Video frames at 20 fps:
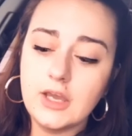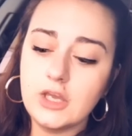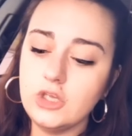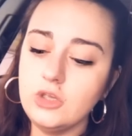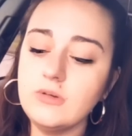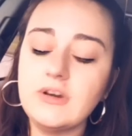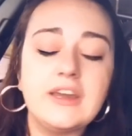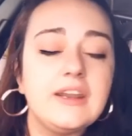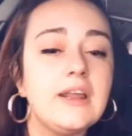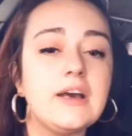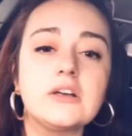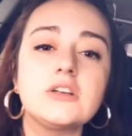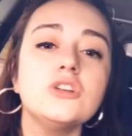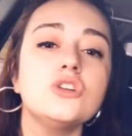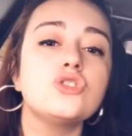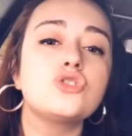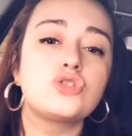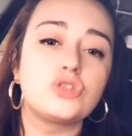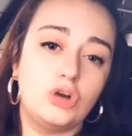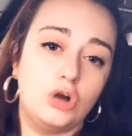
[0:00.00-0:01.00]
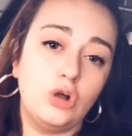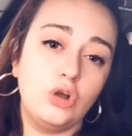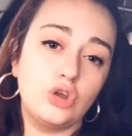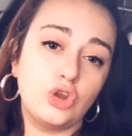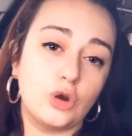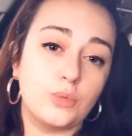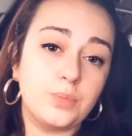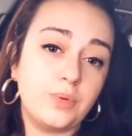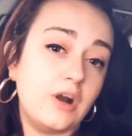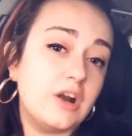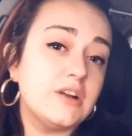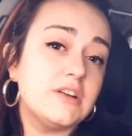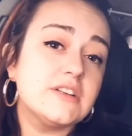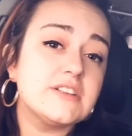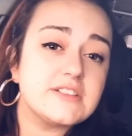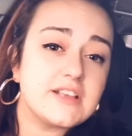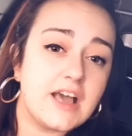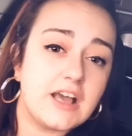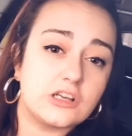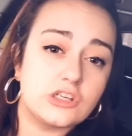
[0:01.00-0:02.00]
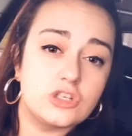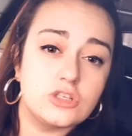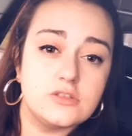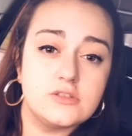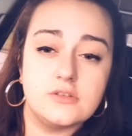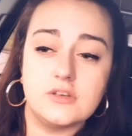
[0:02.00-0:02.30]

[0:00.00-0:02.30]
You cannot control your partner's actions.